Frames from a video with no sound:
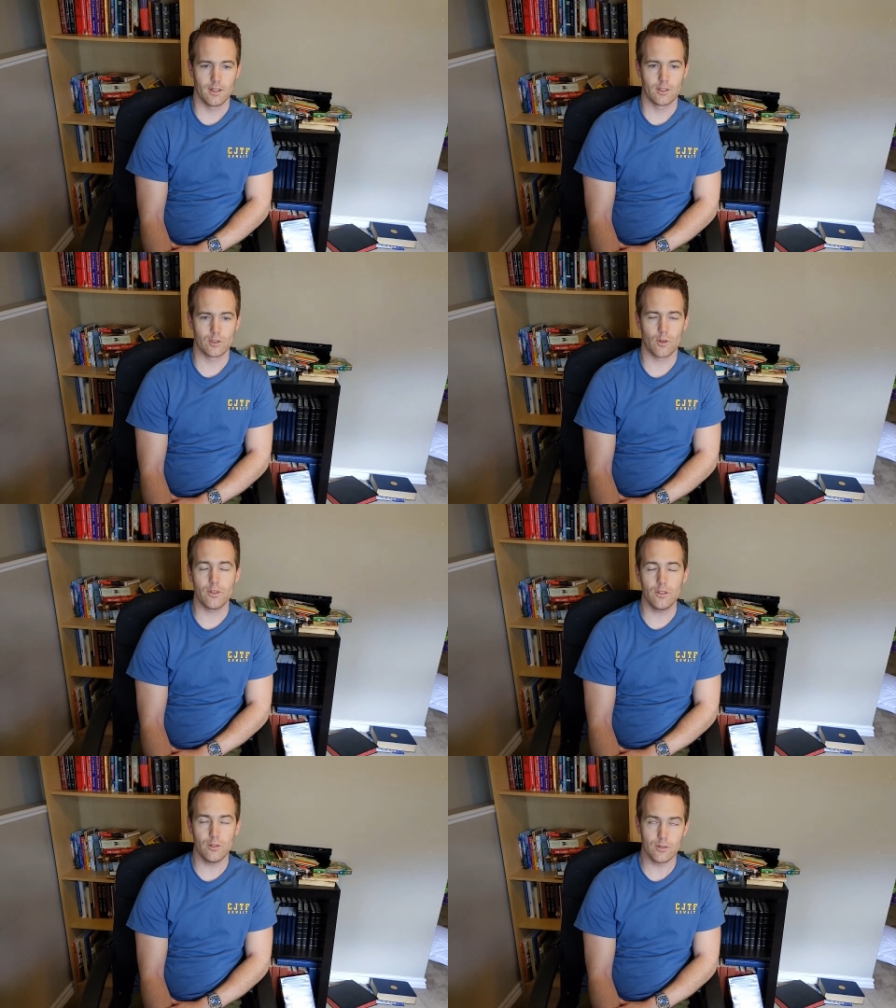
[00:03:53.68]
So if you
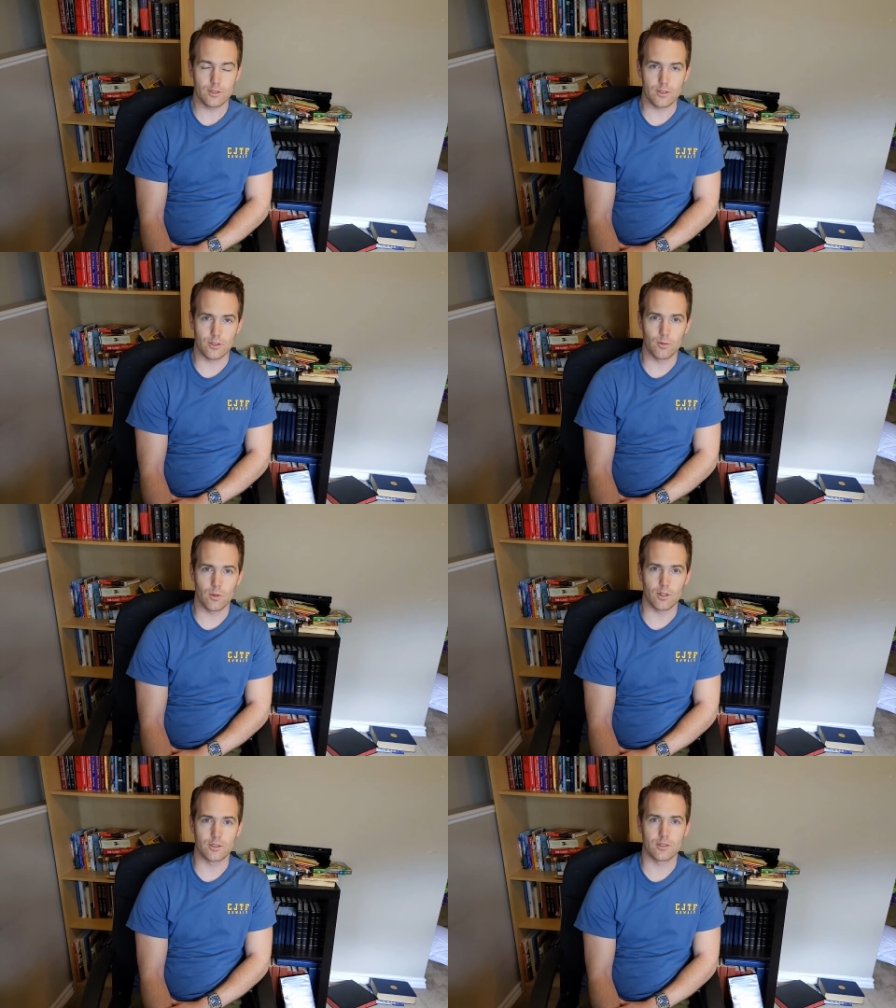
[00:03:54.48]
use the two
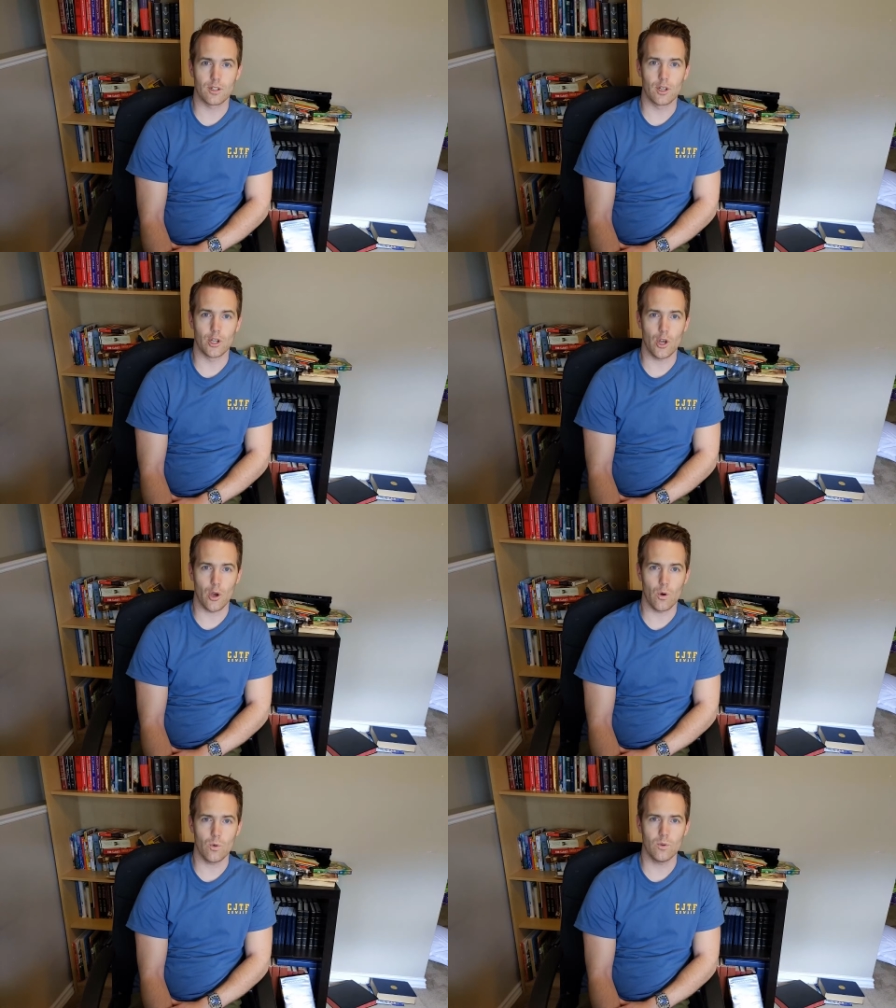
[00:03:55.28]
words
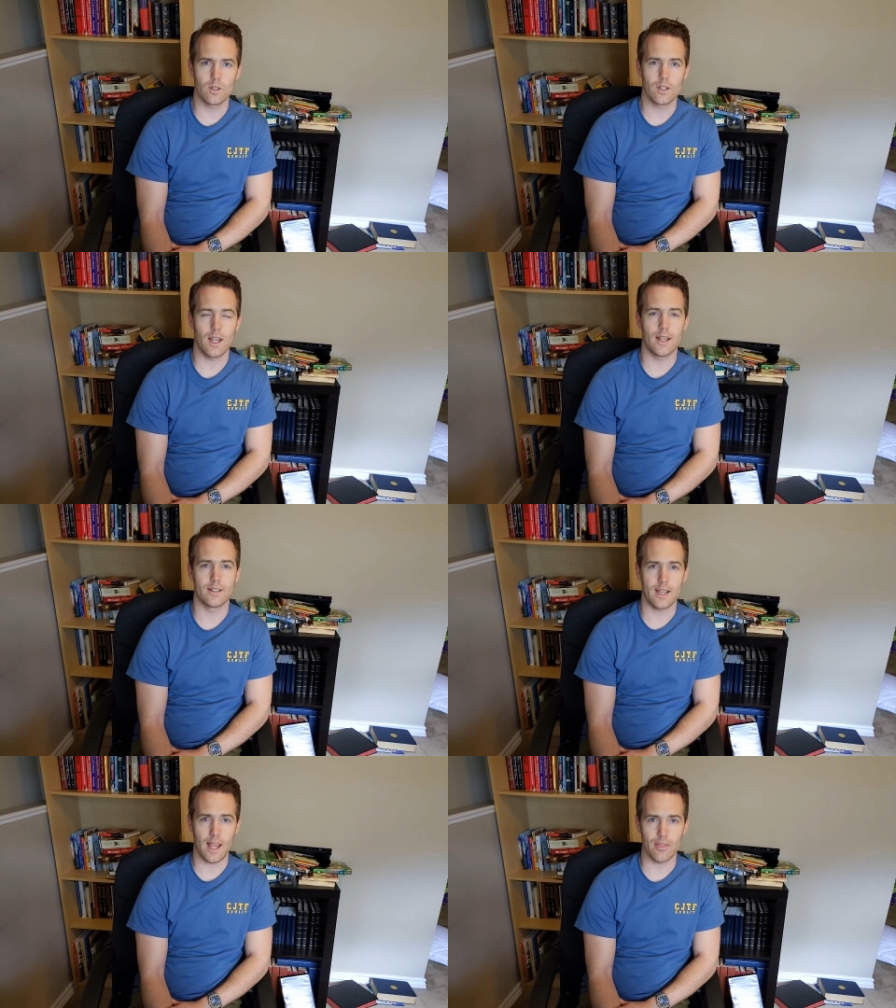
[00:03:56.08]
no and
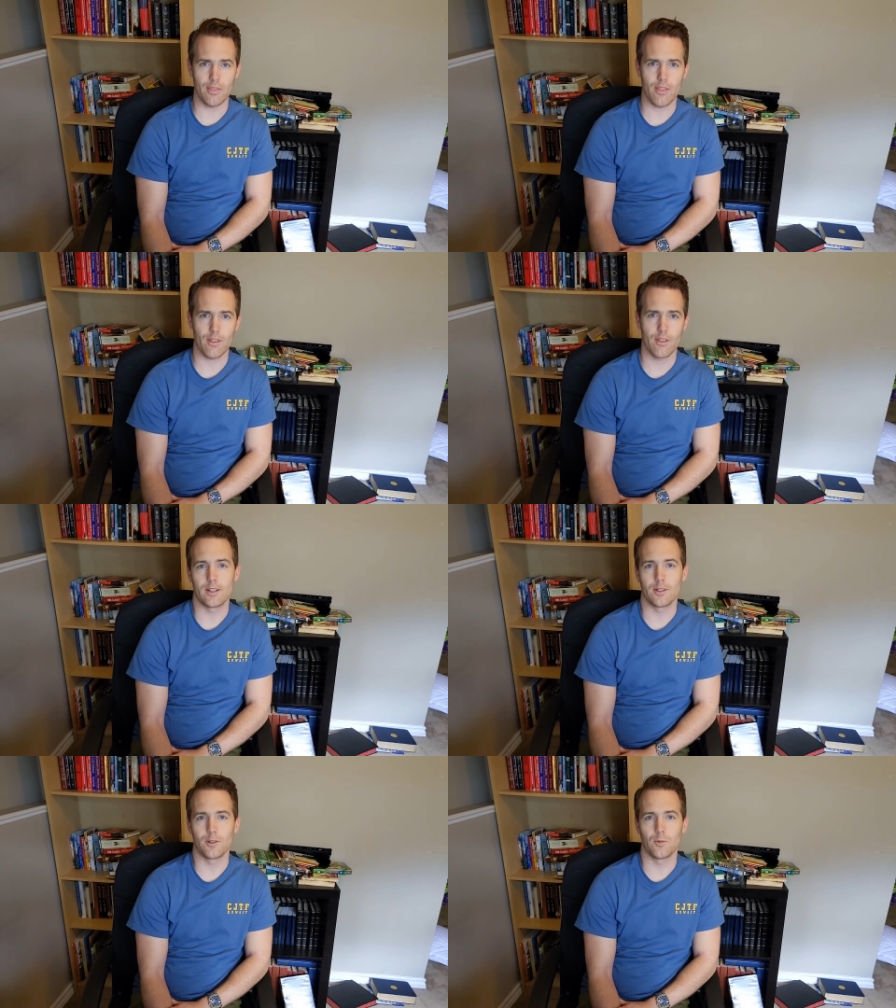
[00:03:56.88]
tenth,
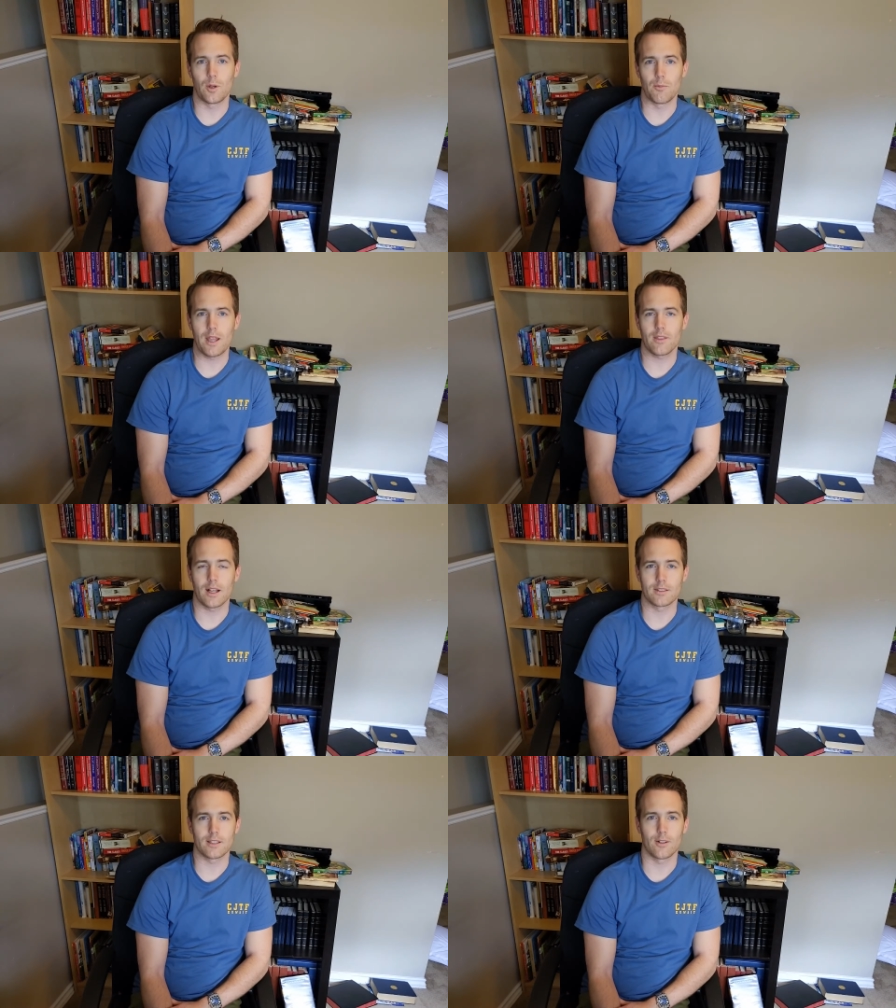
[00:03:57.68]
we make
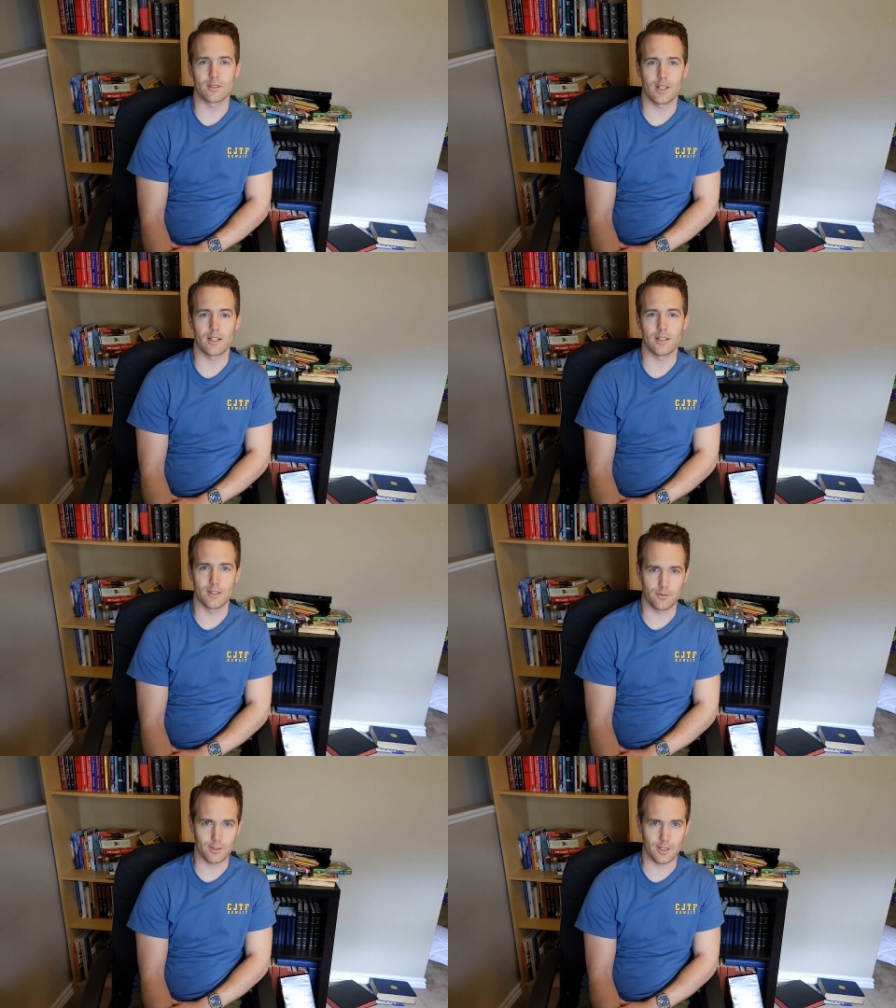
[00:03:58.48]
that sound slightly
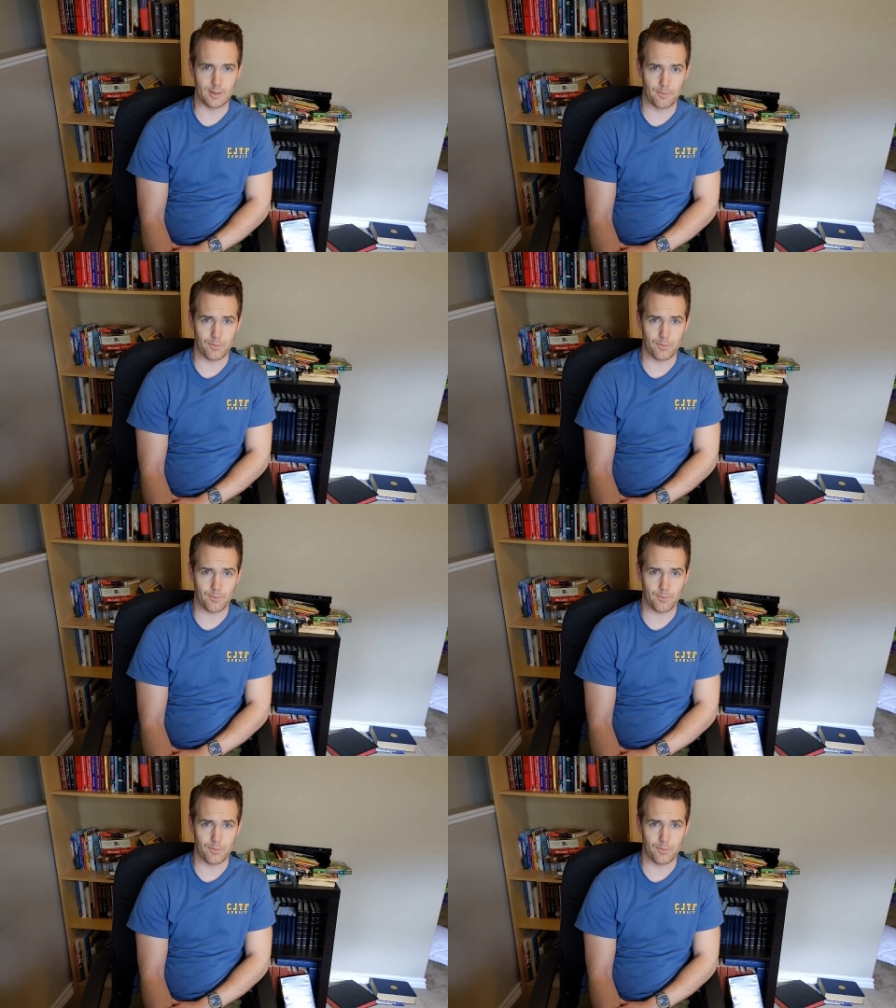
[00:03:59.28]
differently.